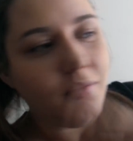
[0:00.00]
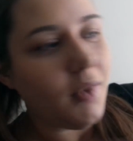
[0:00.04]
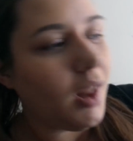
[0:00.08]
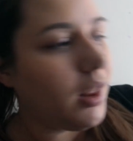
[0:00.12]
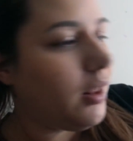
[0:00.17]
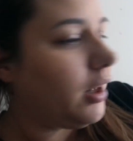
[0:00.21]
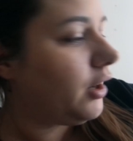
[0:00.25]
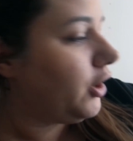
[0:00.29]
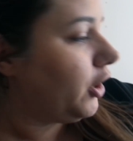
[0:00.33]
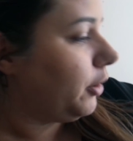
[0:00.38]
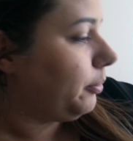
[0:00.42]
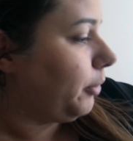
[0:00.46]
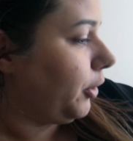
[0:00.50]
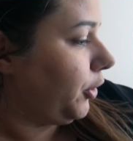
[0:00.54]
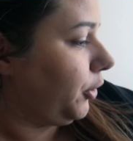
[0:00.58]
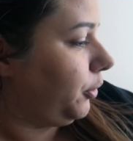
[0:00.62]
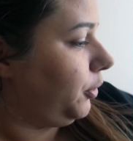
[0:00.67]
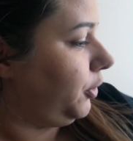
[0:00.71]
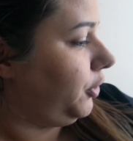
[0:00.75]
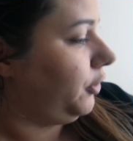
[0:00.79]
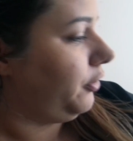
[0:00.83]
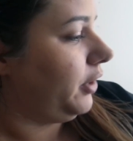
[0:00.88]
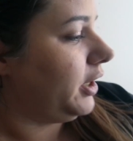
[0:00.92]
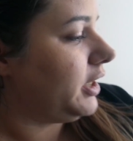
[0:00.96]
and then don't bother
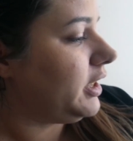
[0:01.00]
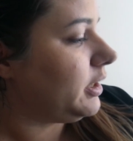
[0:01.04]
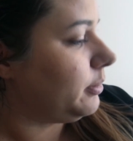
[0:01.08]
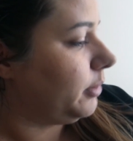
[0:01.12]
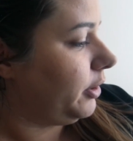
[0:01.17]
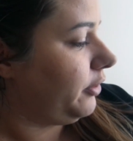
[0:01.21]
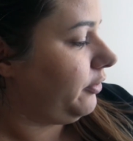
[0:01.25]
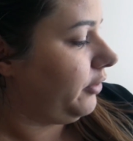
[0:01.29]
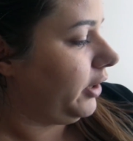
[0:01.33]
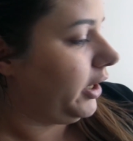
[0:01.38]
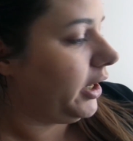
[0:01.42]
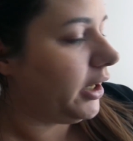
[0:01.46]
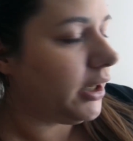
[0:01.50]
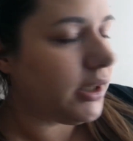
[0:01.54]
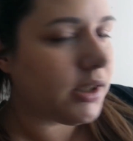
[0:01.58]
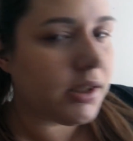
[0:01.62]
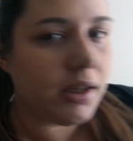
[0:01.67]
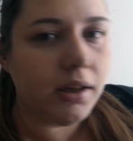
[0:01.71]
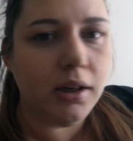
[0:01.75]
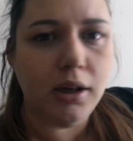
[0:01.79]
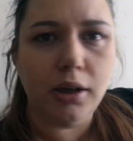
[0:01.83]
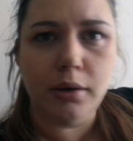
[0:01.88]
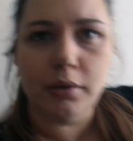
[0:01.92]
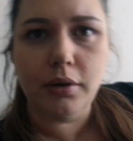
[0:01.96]
with the rest of my face.
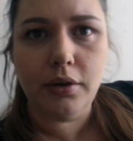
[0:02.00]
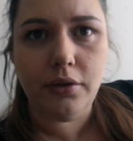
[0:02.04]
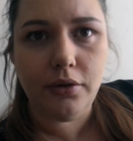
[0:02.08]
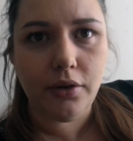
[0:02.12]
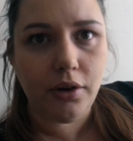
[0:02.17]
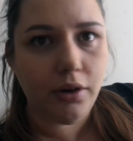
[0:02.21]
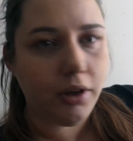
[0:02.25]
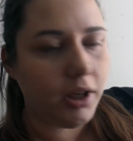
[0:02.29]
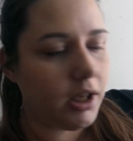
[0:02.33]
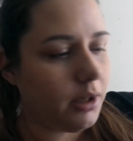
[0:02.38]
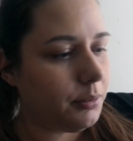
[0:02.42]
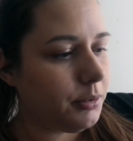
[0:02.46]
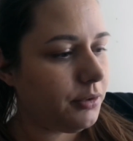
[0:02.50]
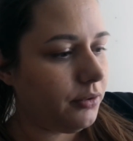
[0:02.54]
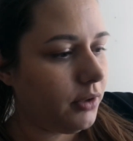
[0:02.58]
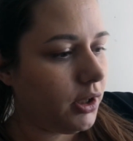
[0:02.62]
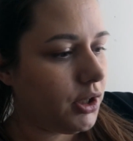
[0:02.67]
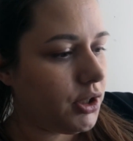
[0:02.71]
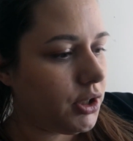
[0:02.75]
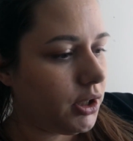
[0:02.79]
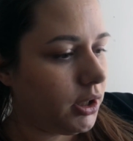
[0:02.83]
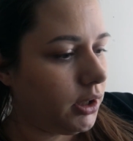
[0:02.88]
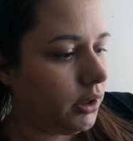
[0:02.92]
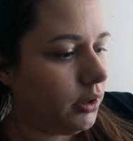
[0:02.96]
Phone keeps
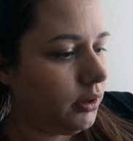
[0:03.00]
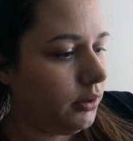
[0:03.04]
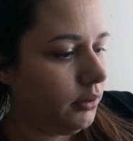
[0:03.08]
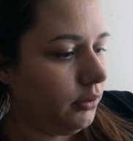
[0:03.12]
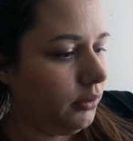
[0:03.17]
flashing.